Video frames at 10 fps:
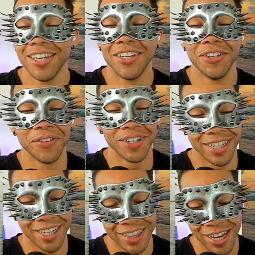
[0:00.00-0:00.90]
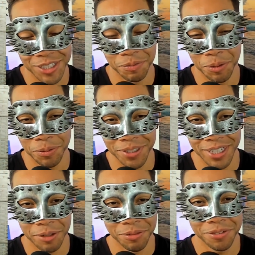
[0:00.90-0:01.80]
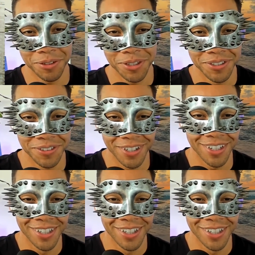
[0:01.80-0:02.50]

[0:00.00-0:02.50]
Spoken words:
You want like 1,000 people to take it before you, right?